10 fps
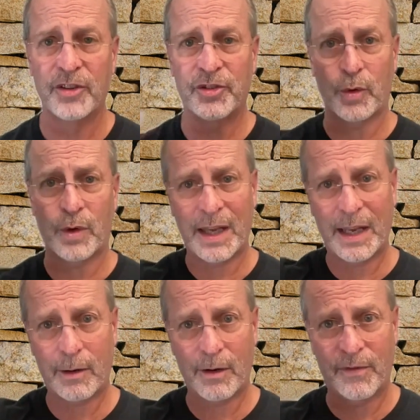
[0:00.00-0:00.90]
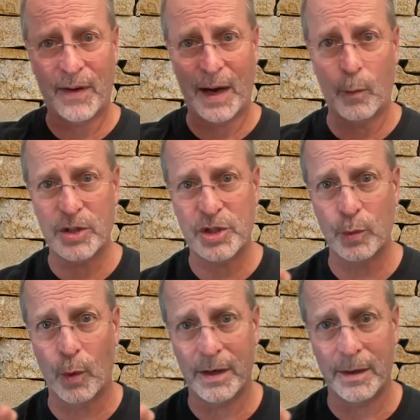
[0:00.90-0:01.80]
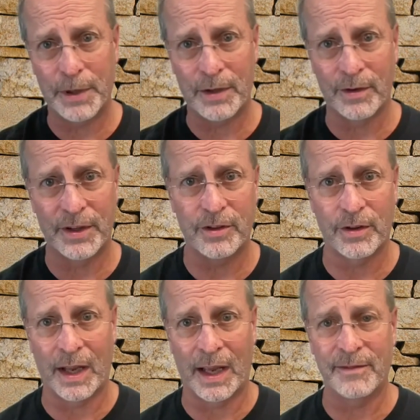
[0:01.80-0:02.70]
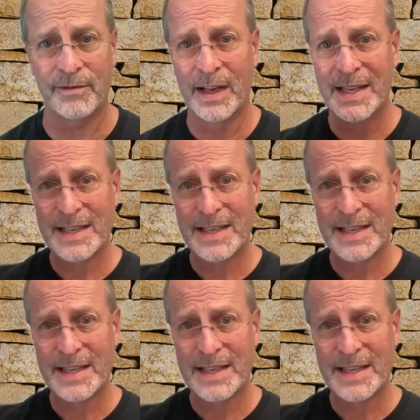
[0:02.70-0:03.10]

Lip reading: So clarify what you want to build in your life.